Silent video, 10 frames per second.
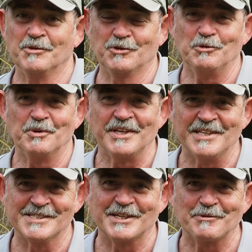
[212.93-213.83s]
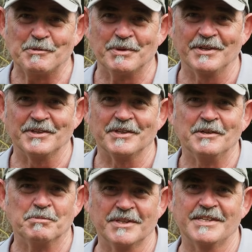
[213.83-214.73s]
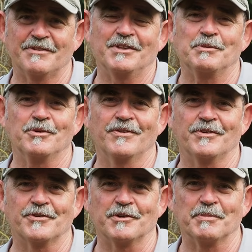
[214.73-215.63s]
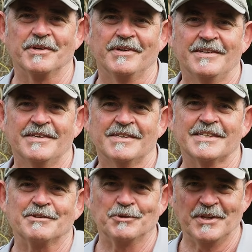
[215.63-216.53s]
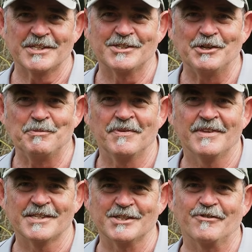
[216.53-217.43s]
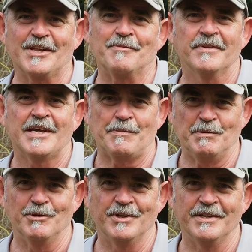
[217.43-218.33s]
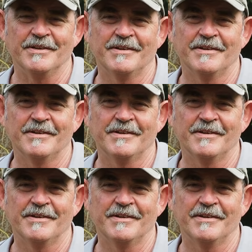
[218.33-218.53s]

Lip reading: Do bring insect repellent, but definitely worth the trip. So until next time, this is Phlap. Happy birding.